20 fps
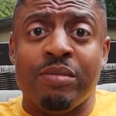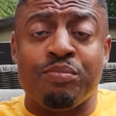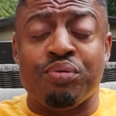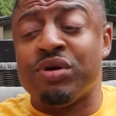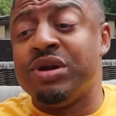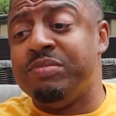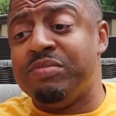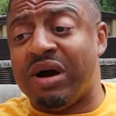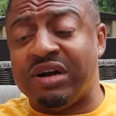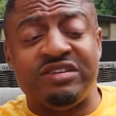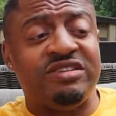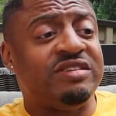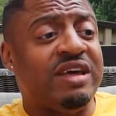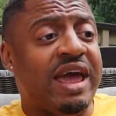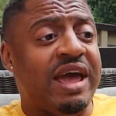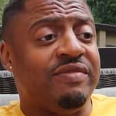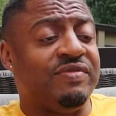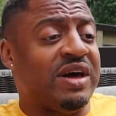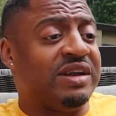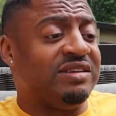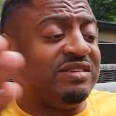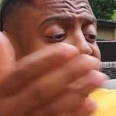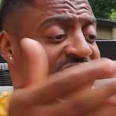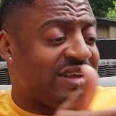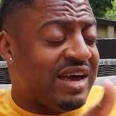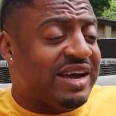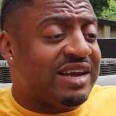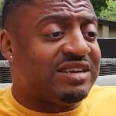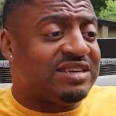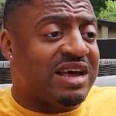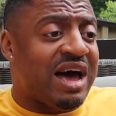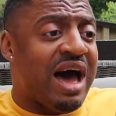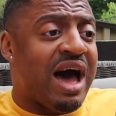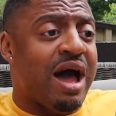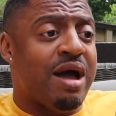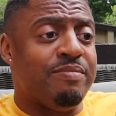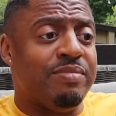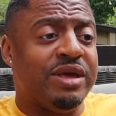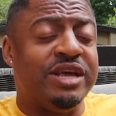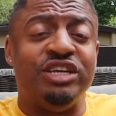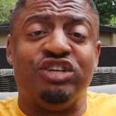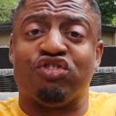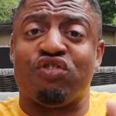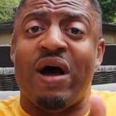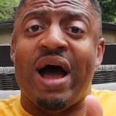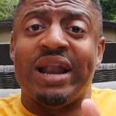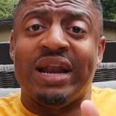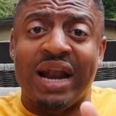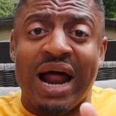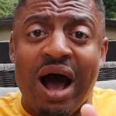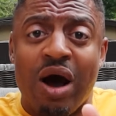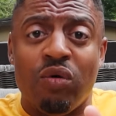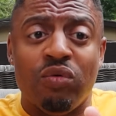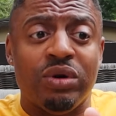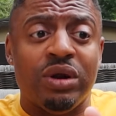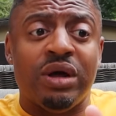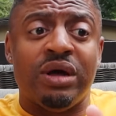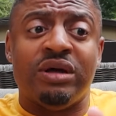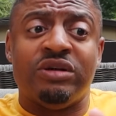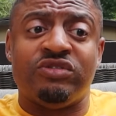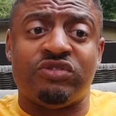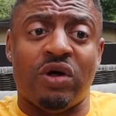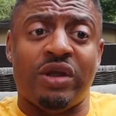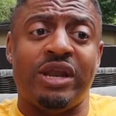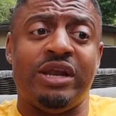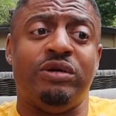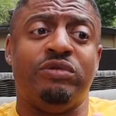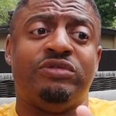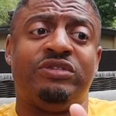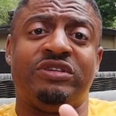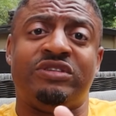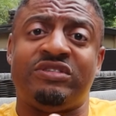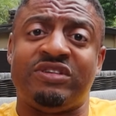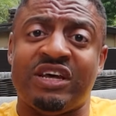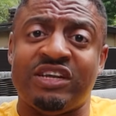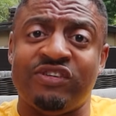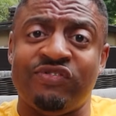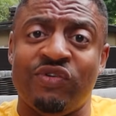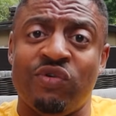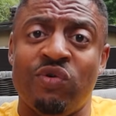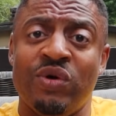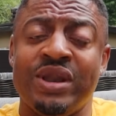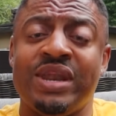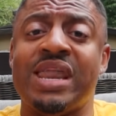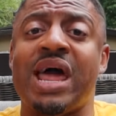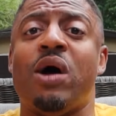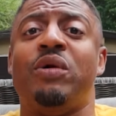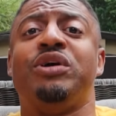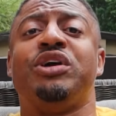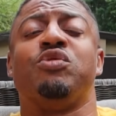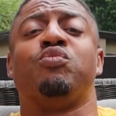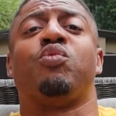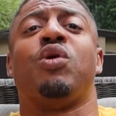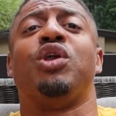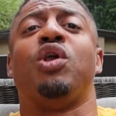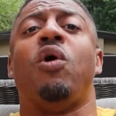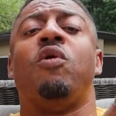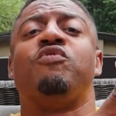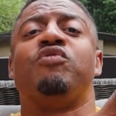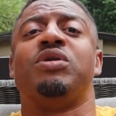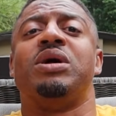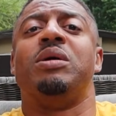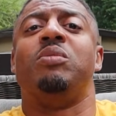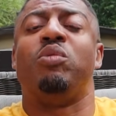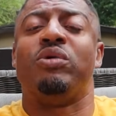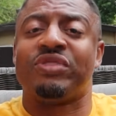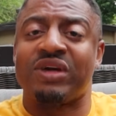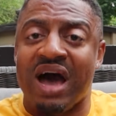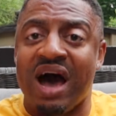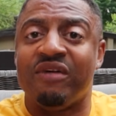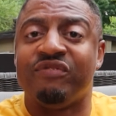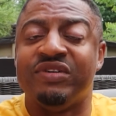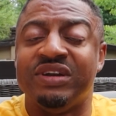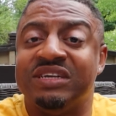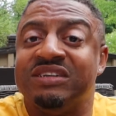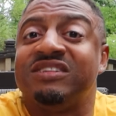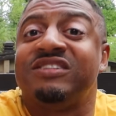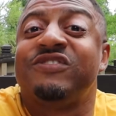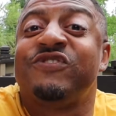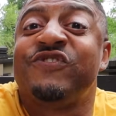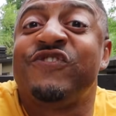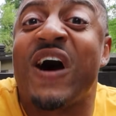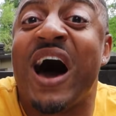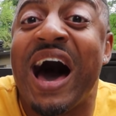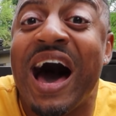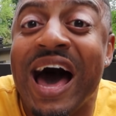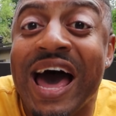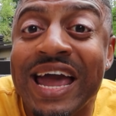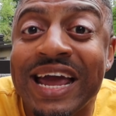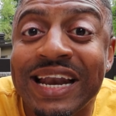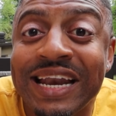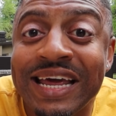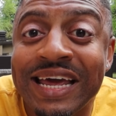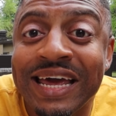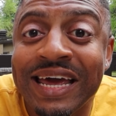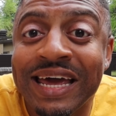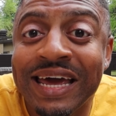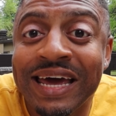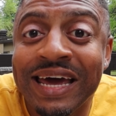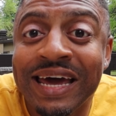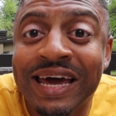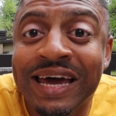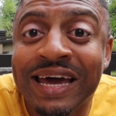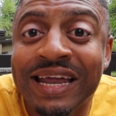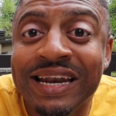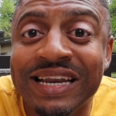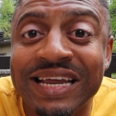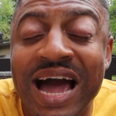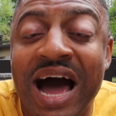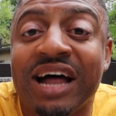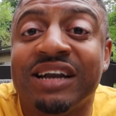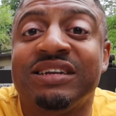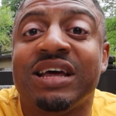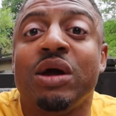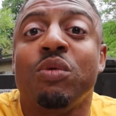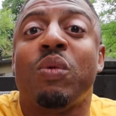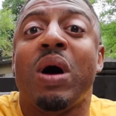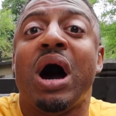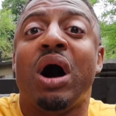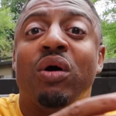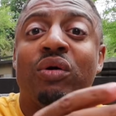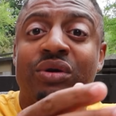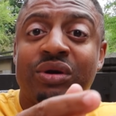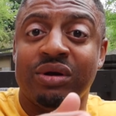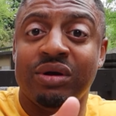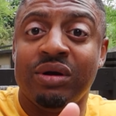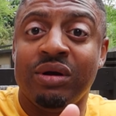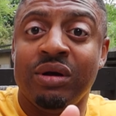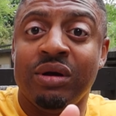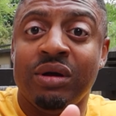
Pretty much saying that the second time he tried it out, saw that it was successful. Now he can run over him with confidence. Fine. Deontay Wilder,